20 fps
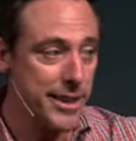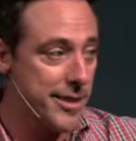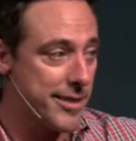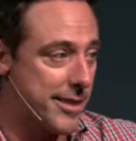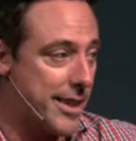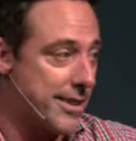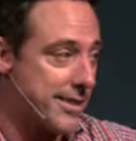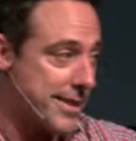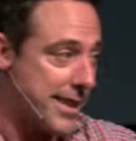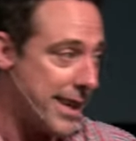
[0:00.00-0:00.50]
because
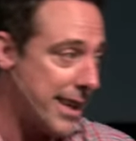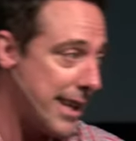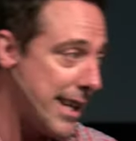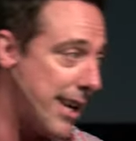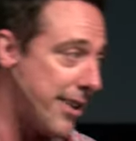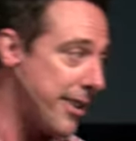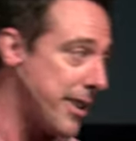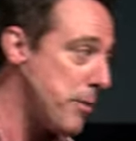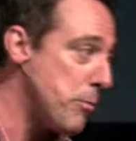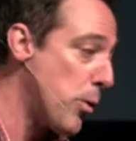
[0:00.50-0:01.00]
that's not
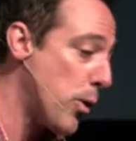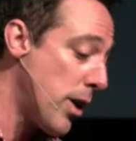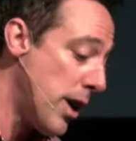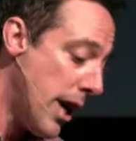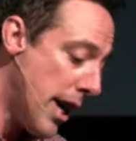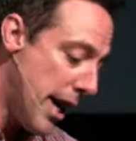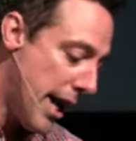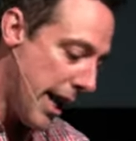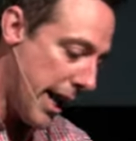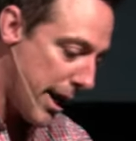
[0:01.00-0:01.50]
allowed anymore.
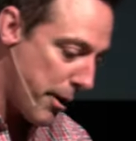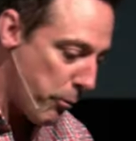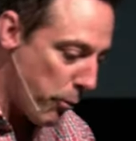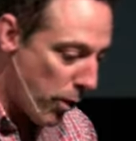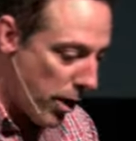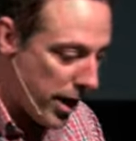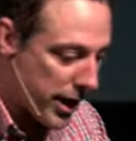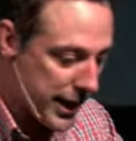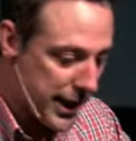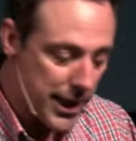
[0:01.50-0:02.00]
And I'm
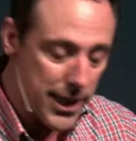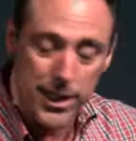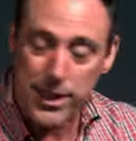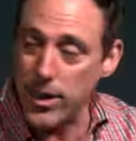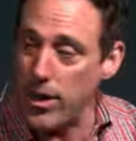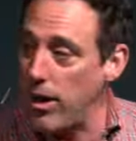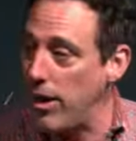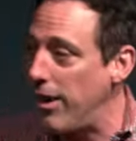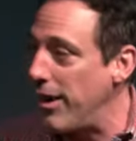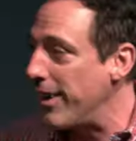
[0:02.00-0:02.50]
walking
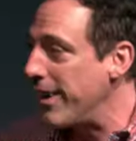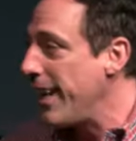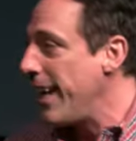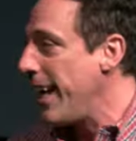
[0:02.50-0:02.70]
along